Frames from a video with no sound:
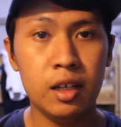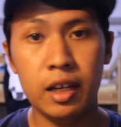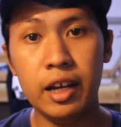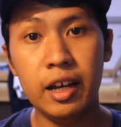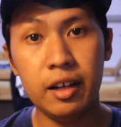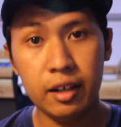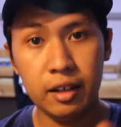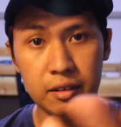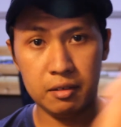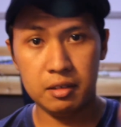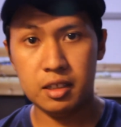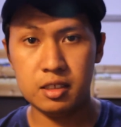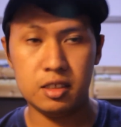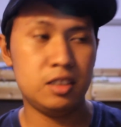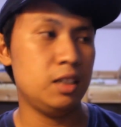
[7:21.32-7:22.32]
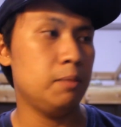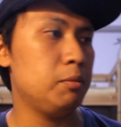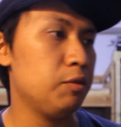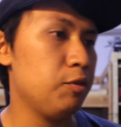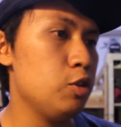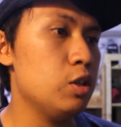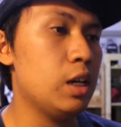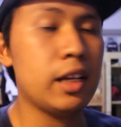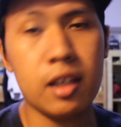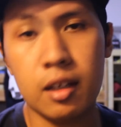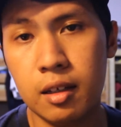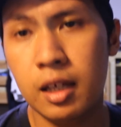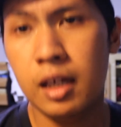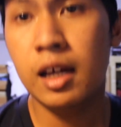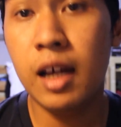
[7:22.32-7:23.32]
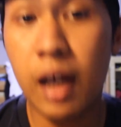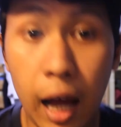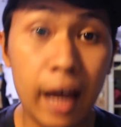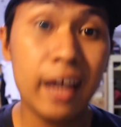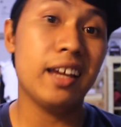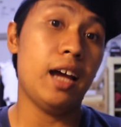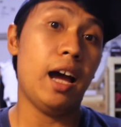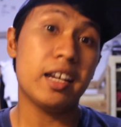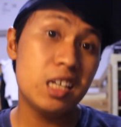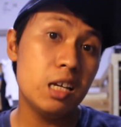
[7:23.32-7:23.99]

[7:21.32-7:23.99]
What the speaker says: And it's the same thing with you. Like, I